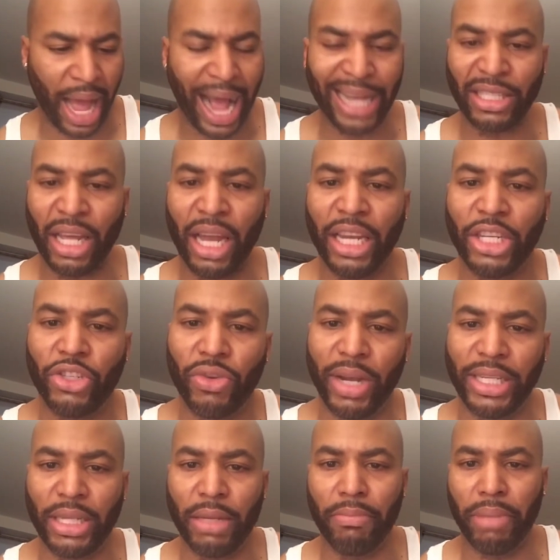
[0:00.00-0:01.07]
I started
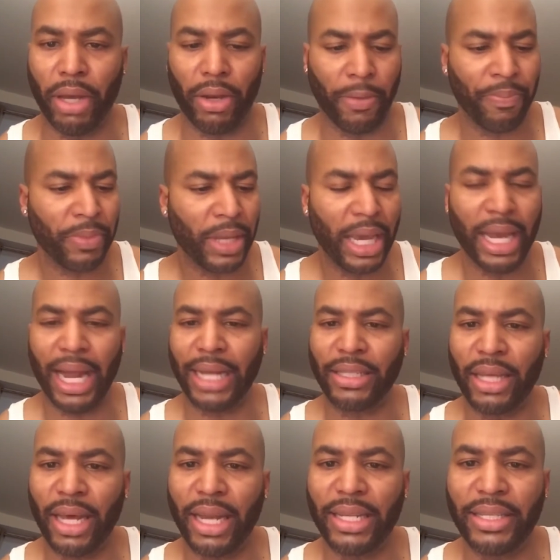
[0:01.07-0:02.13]
dressing better, and I
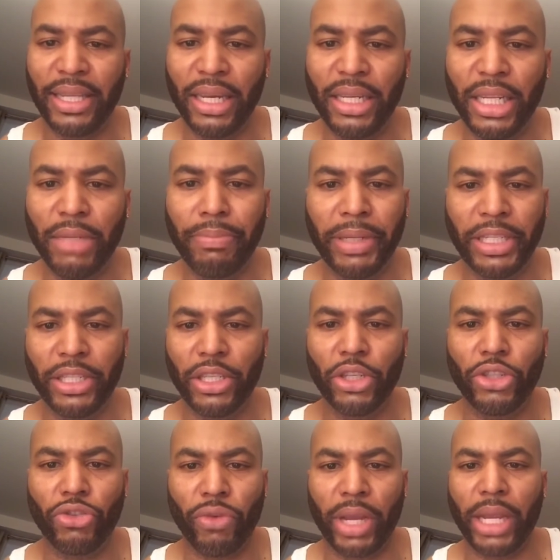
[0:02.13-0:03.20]
started selling these bitches
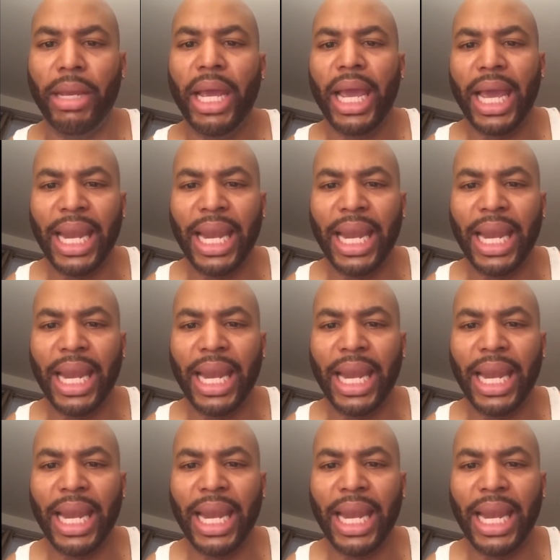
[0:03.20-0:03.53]
a dream.